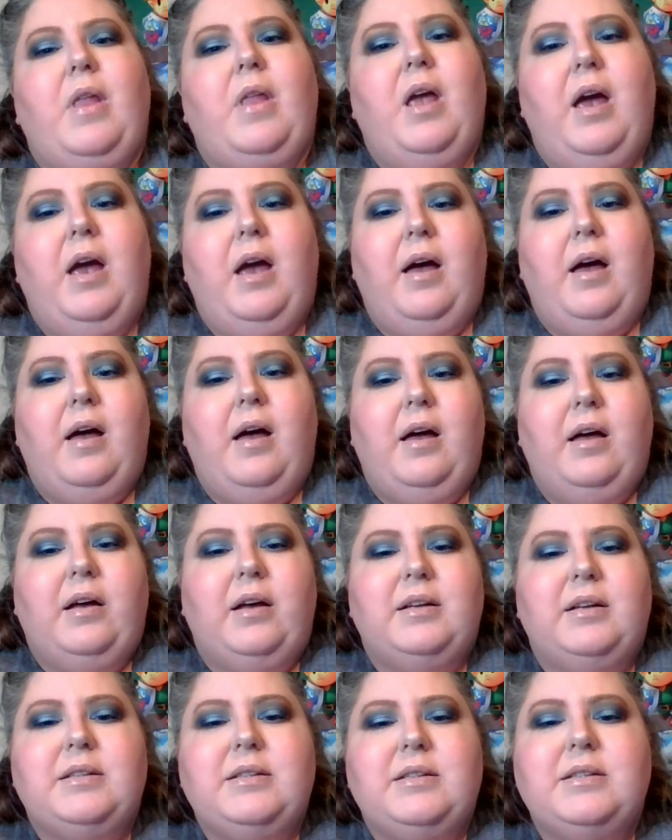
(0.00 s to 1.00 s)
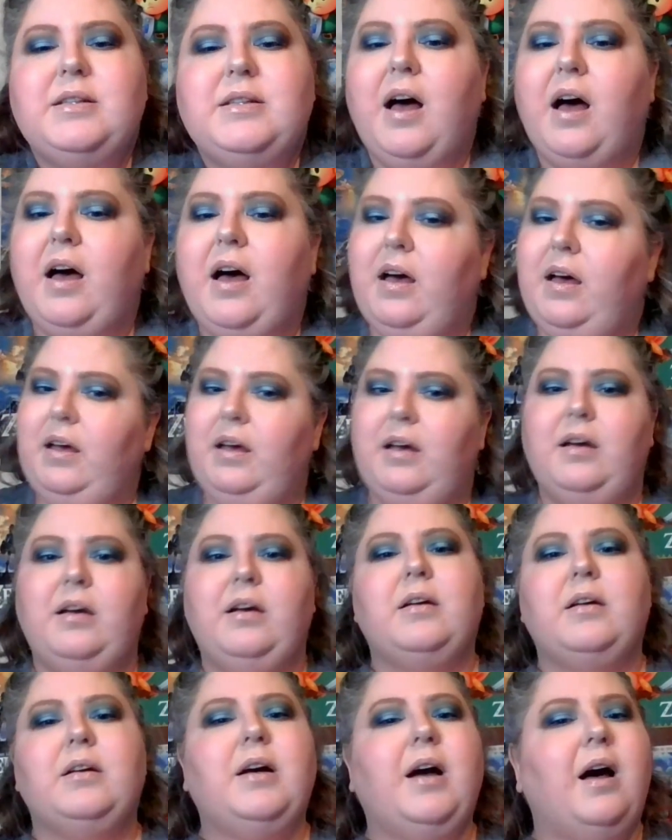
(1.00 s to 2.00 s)
And
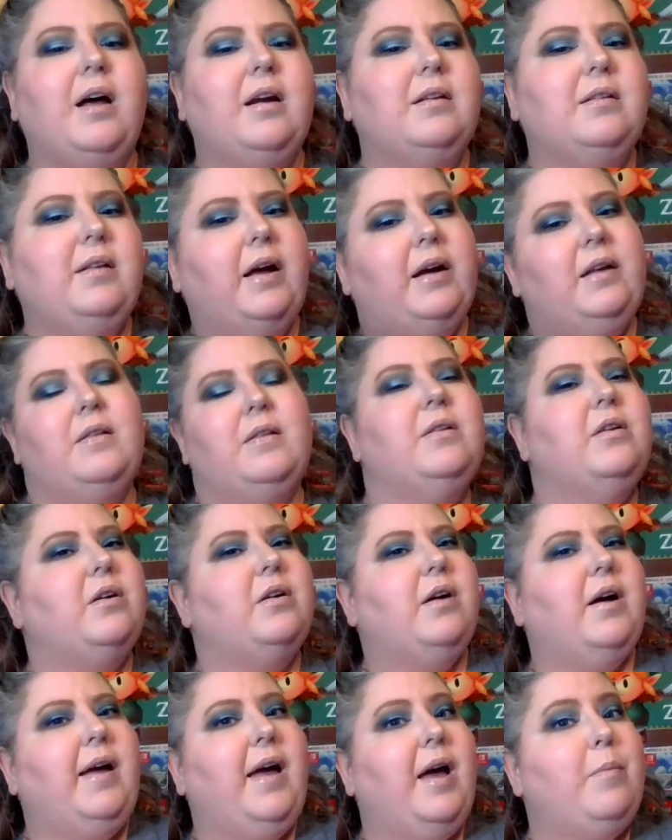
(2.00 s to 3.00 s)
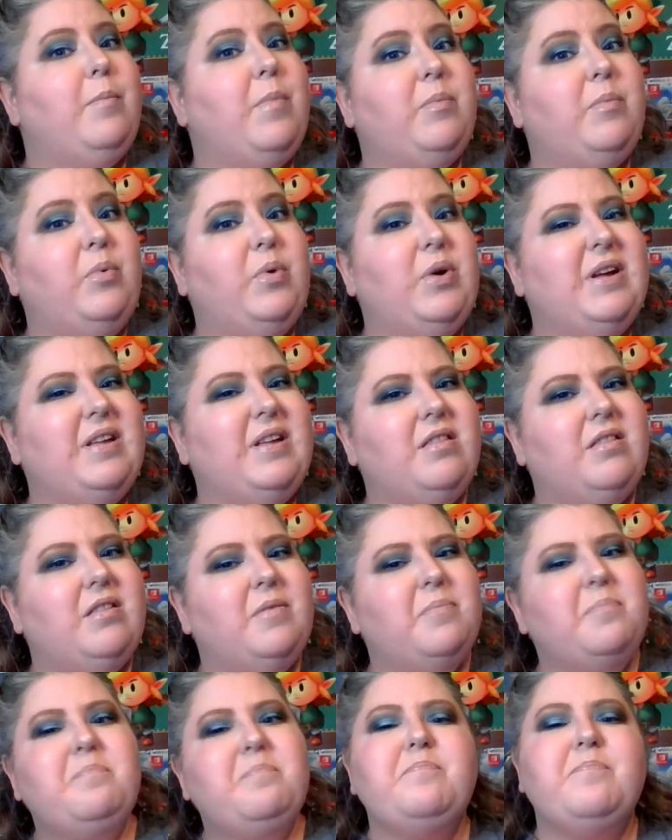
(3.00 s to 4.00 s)
I kind of like the look I came up with.
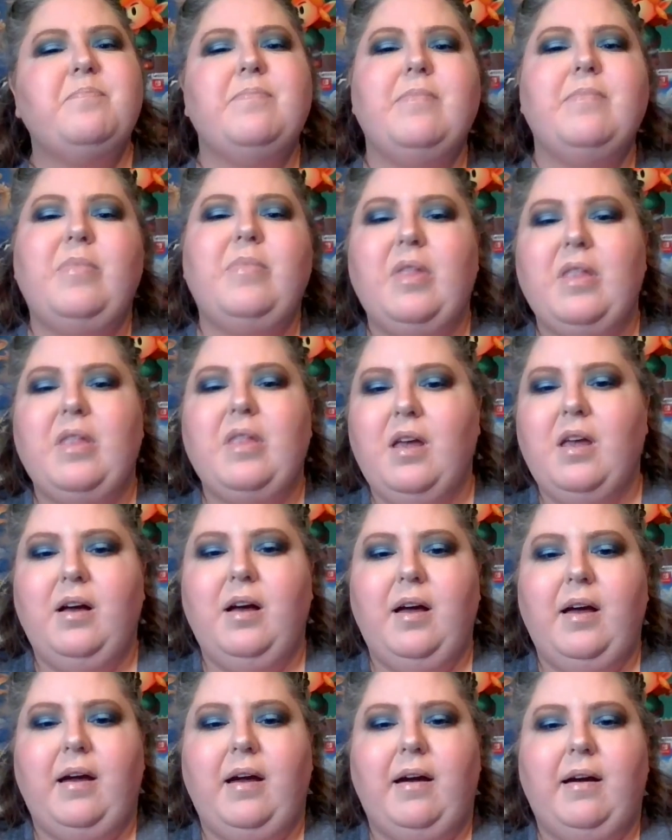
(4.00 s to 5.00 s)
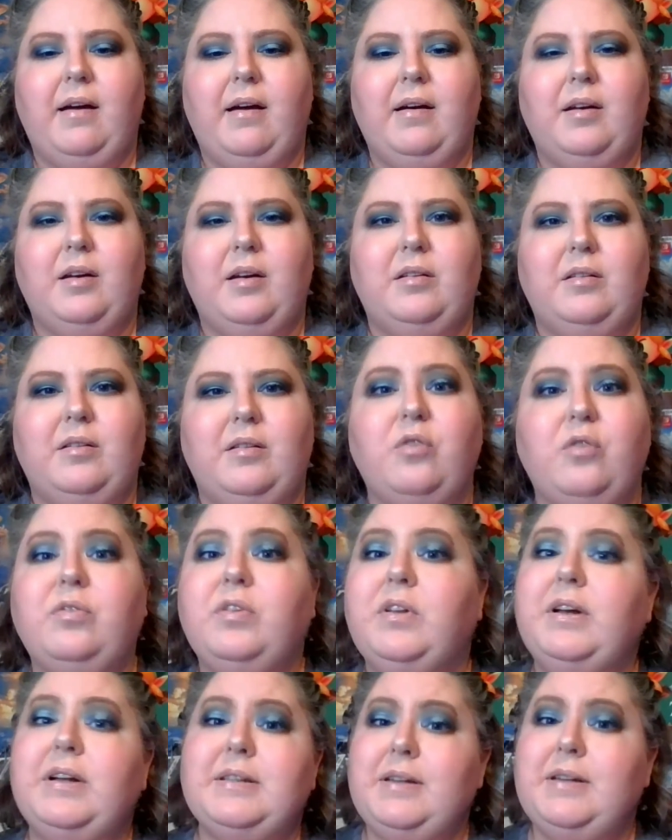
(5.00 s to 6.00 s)
And
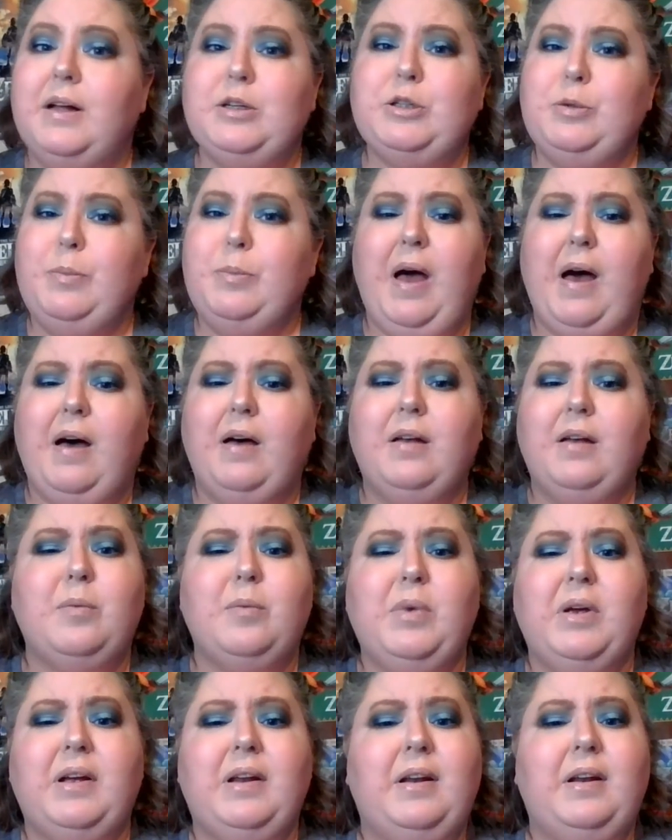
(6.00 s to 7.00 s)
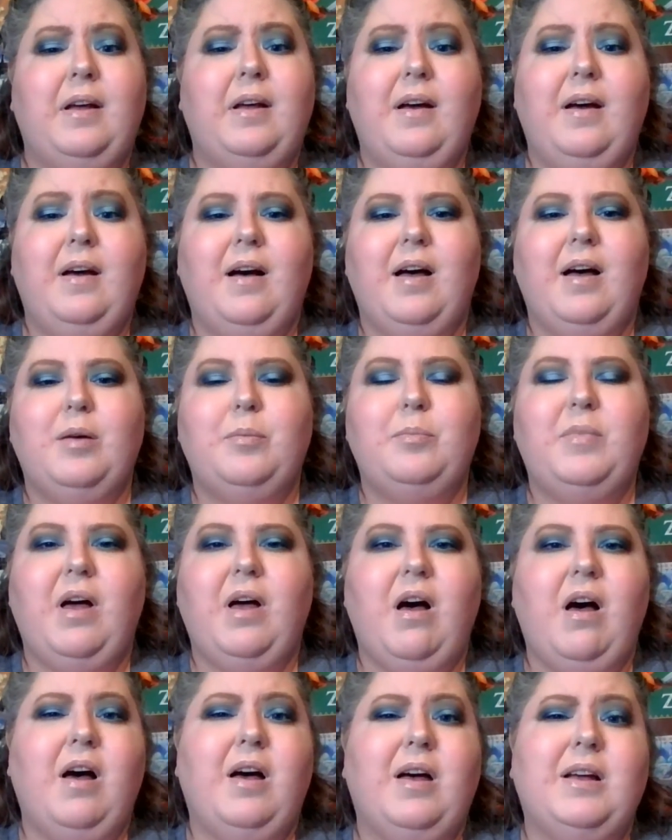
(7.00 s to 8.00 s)
hopefully it's not too bad. I mean, I'm
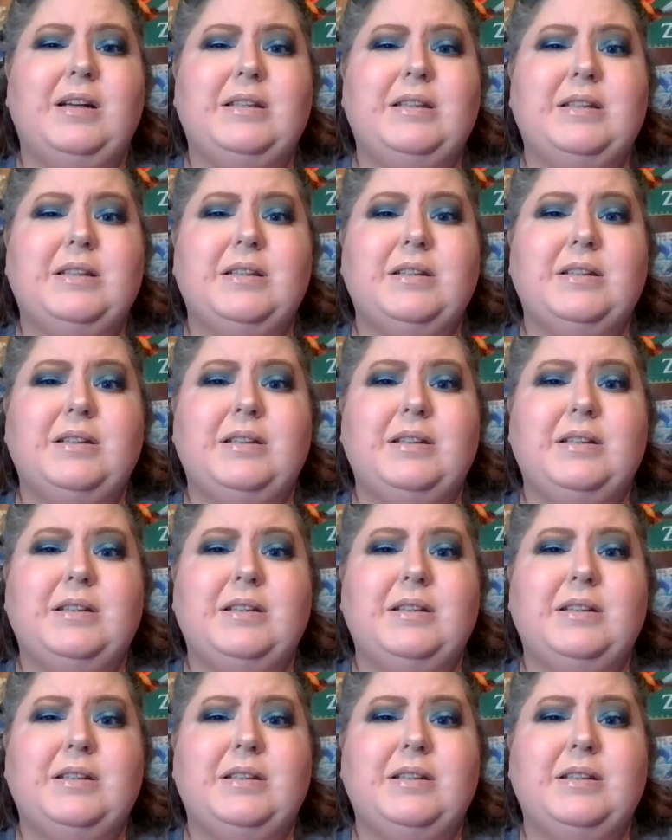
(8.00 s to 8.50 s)
not